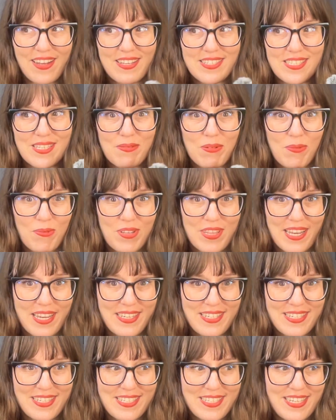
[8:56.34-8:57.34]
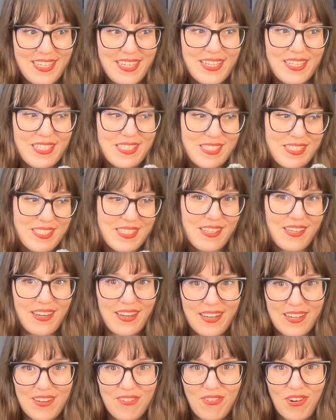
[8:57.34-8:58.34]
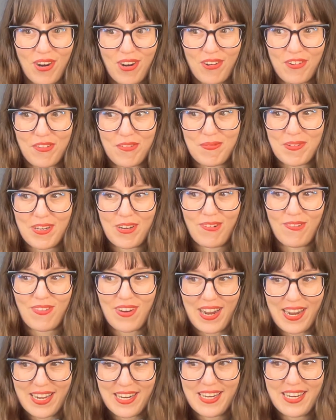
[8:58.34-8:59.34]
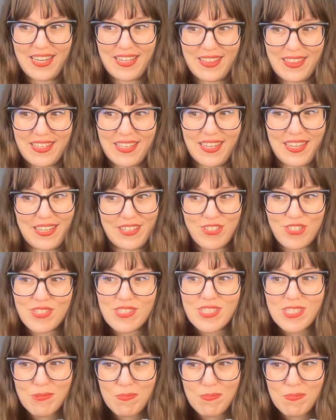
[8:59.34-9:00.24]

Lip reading: As someone with ADD, it's kind of hard for me to write in the kitchen